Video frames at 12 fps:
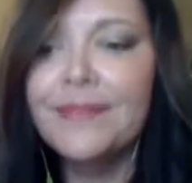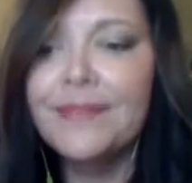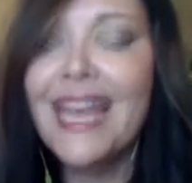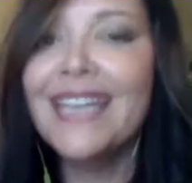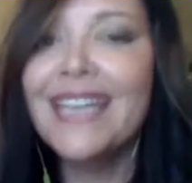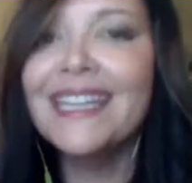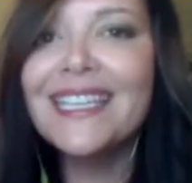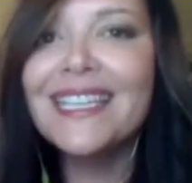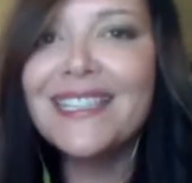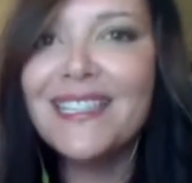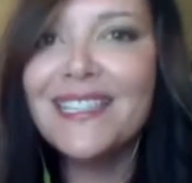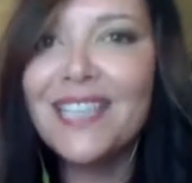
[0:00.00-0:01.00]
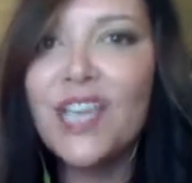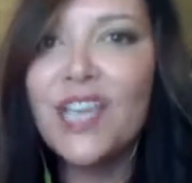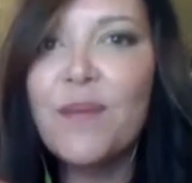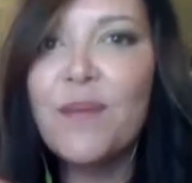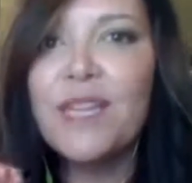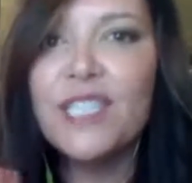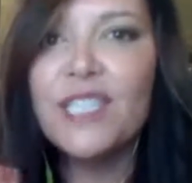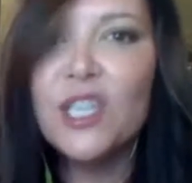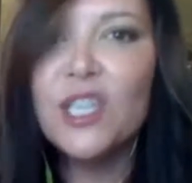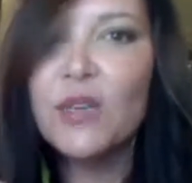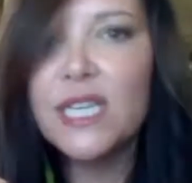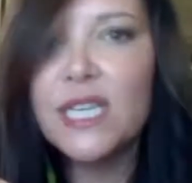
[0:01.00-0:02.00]
and listen to him
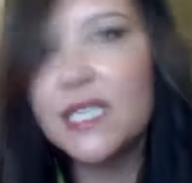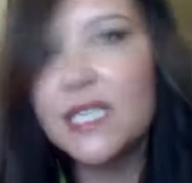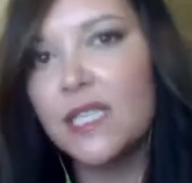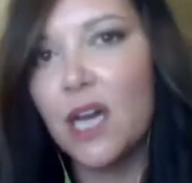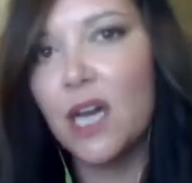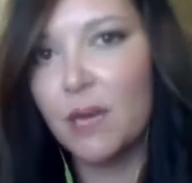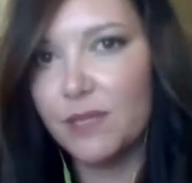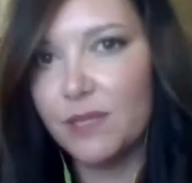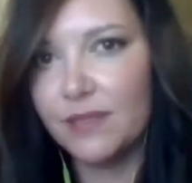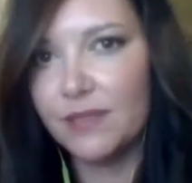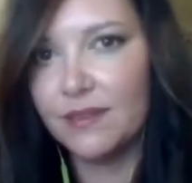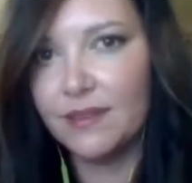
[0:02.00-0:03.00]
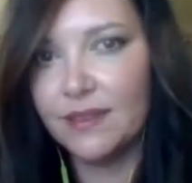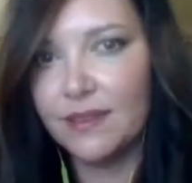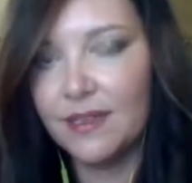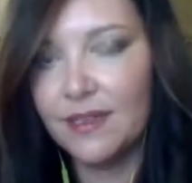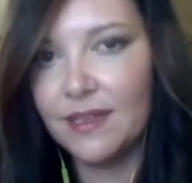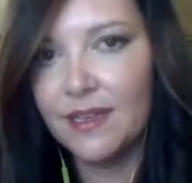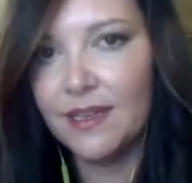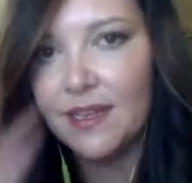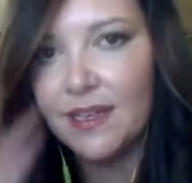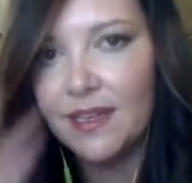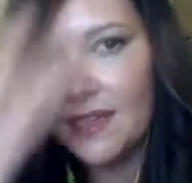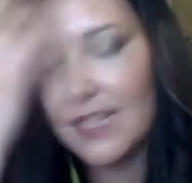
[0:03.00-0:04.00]
until he stops.
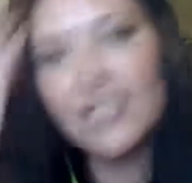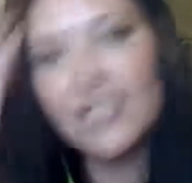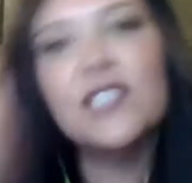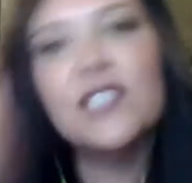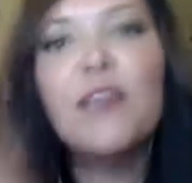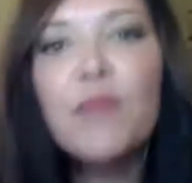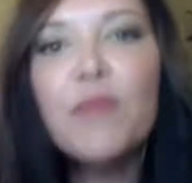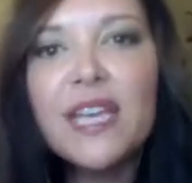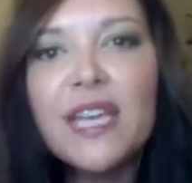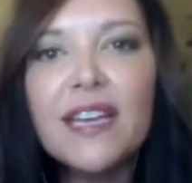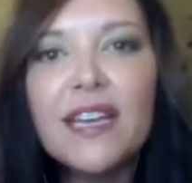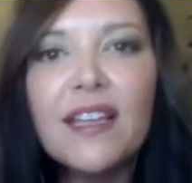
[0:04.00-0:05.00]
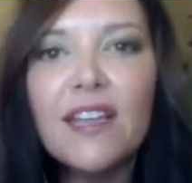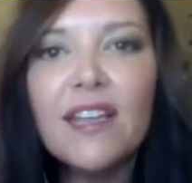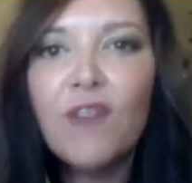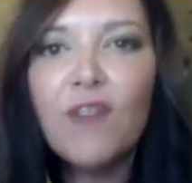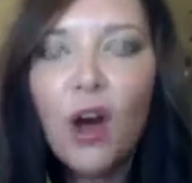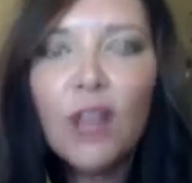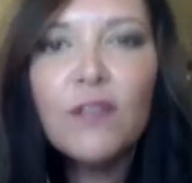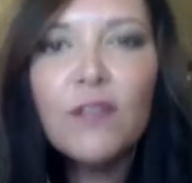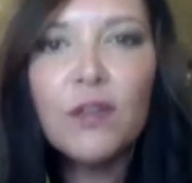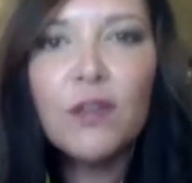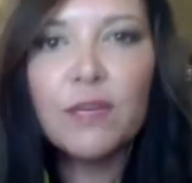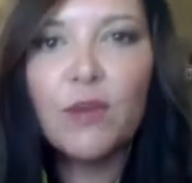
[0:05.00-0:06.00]
That's something, if all of
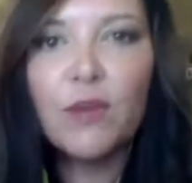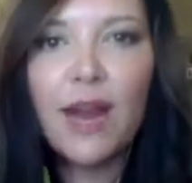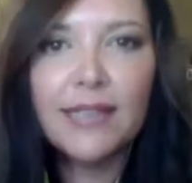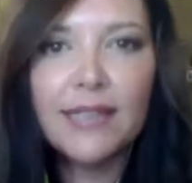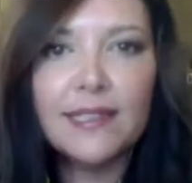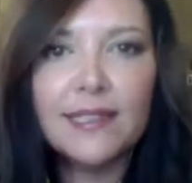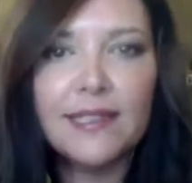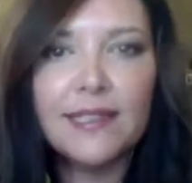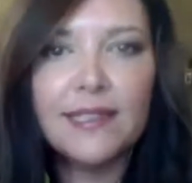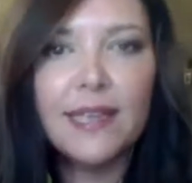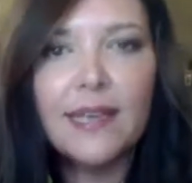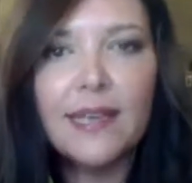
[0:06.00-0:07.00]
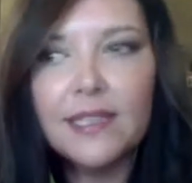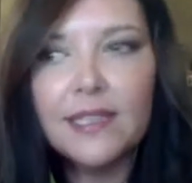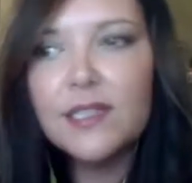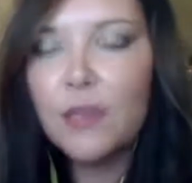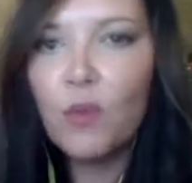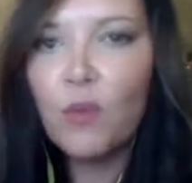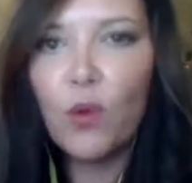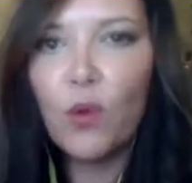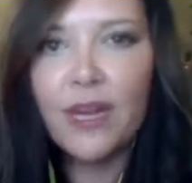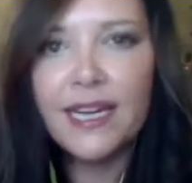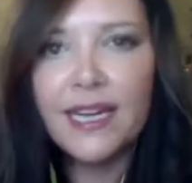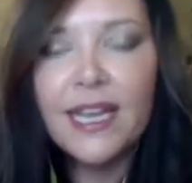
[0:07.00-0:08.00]
you can practice that at some
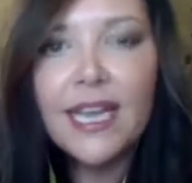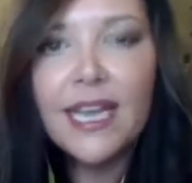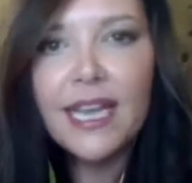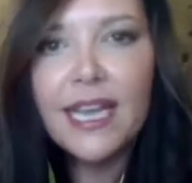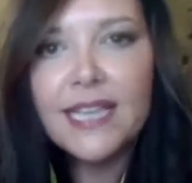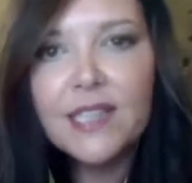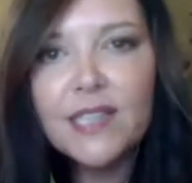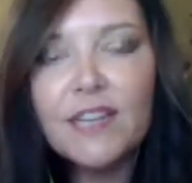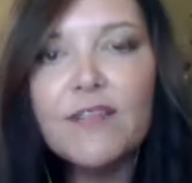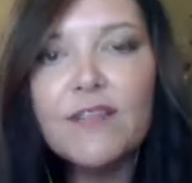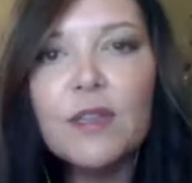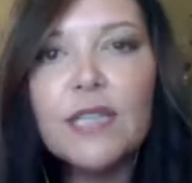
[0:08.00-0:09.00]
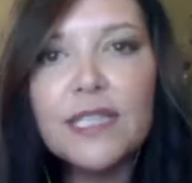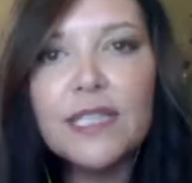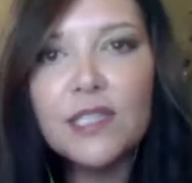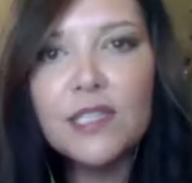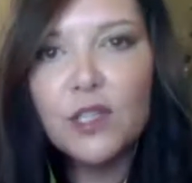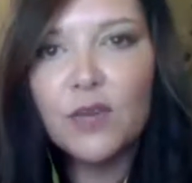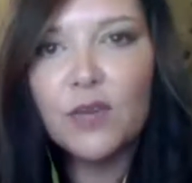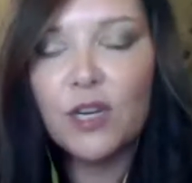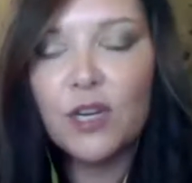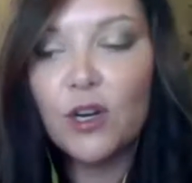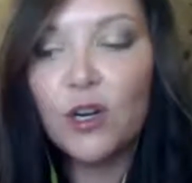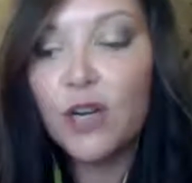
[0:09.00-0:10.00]
point, he's going to feel listened to and heard